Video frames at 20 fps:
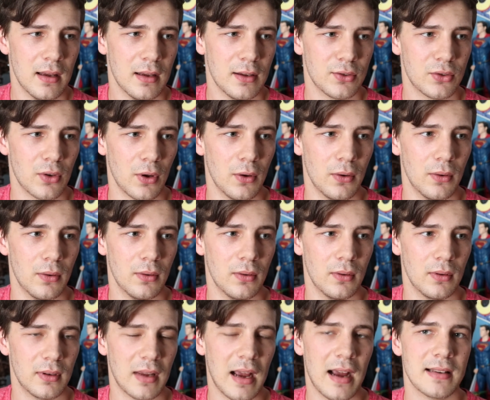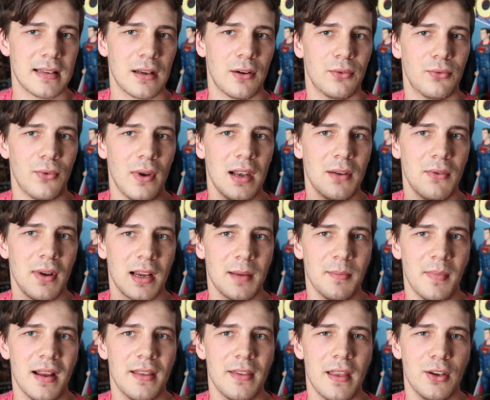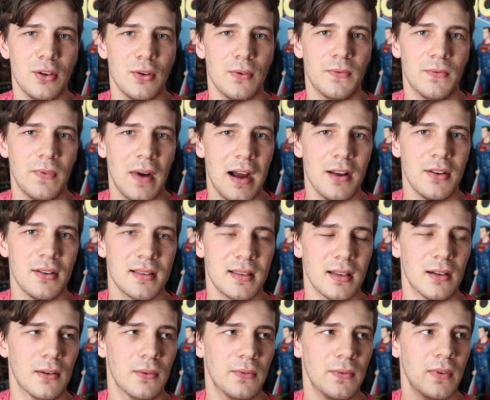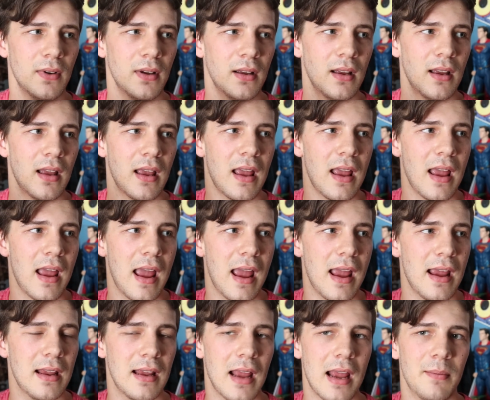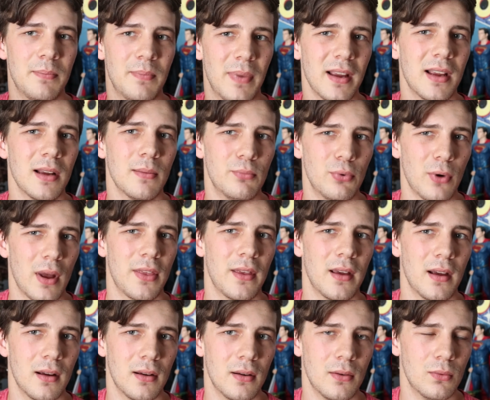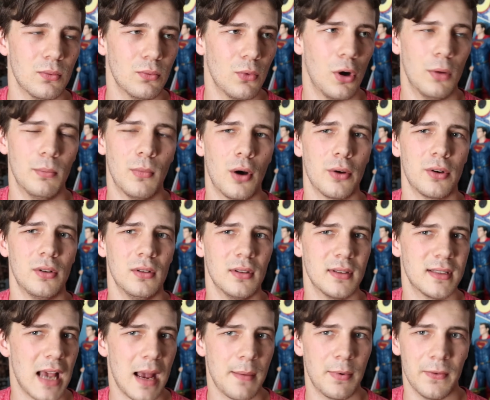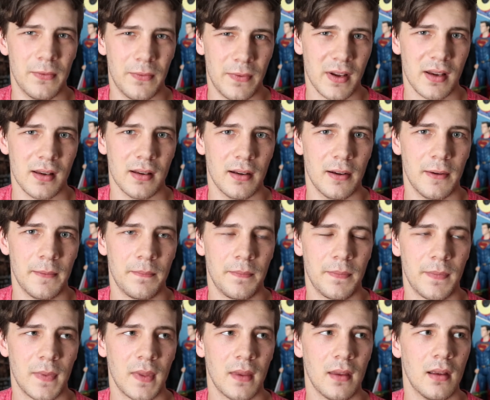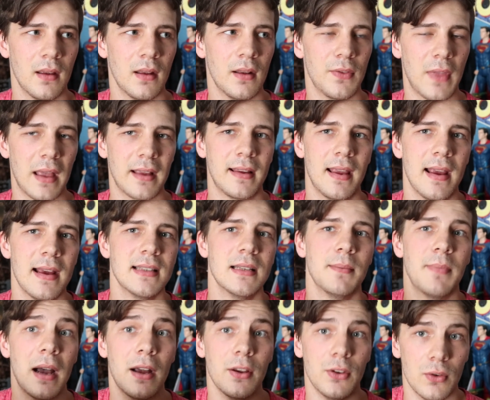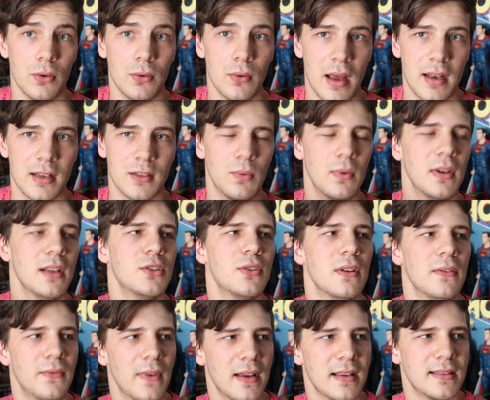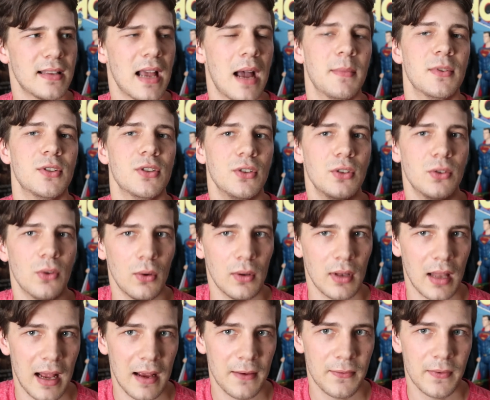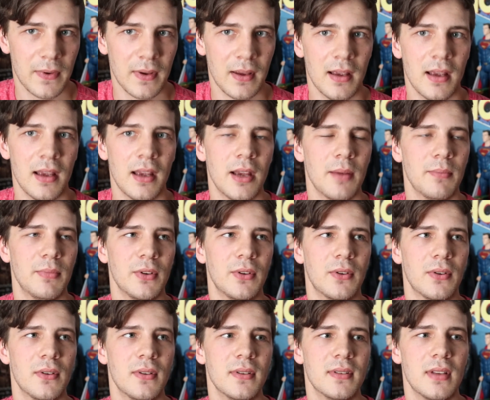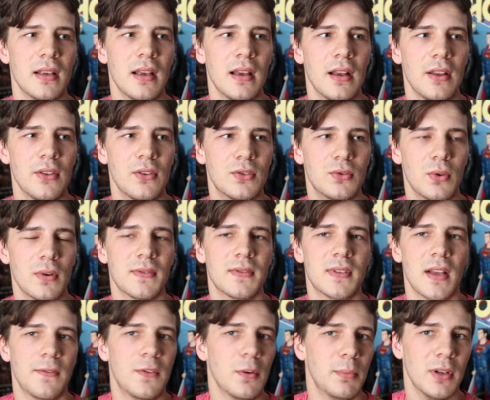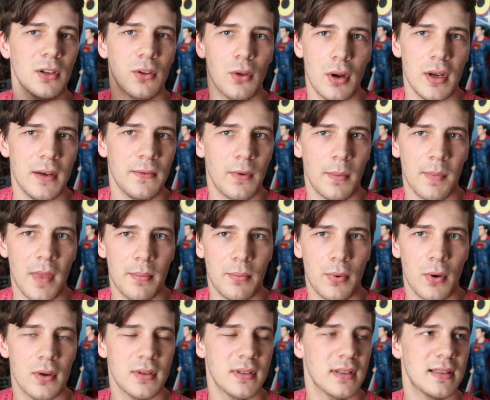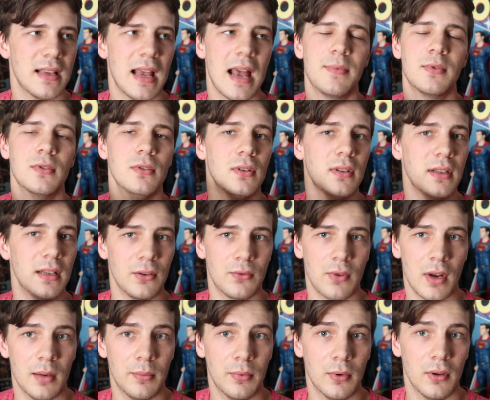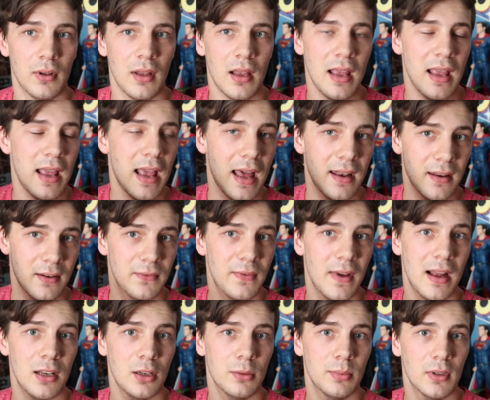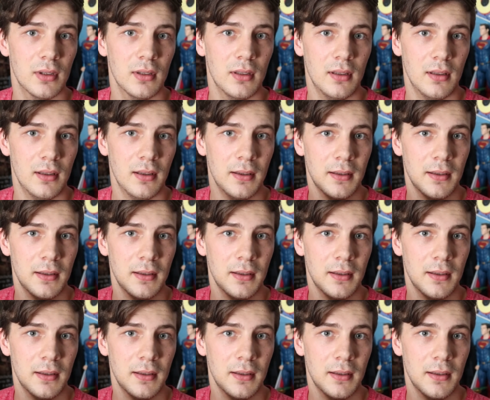So guys, I would really recommend that you find yourself a bigger brother role model type of figure that cares about you and is willing to invest time into your life, because the sort of stuff you'll be learning from that person is absolutely incredible and invaluable.